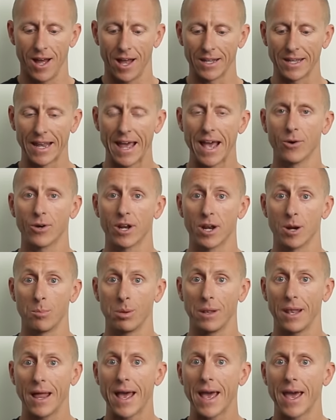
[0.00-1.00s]
a layout and
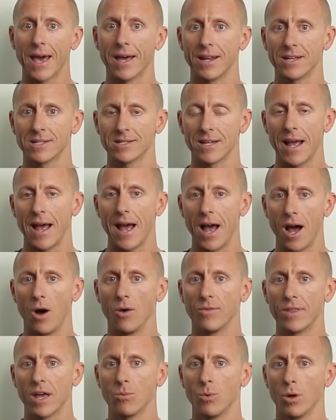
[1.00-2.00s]
a plan as to
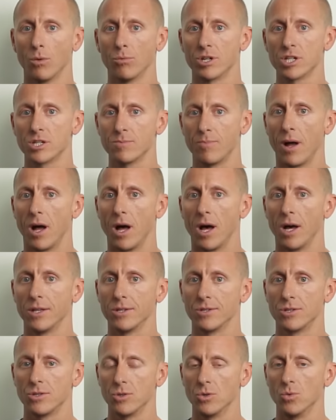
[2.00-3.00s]
how they will
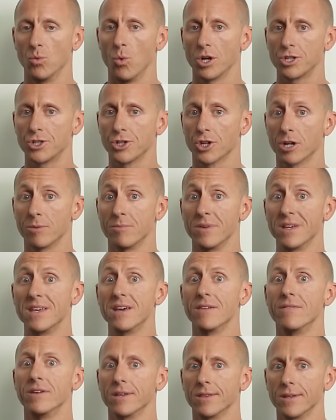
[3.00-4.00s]
respond to what you're going to
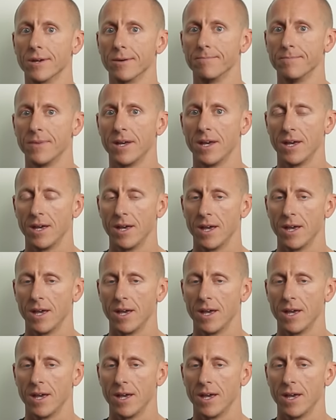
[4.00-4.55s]
be giving them.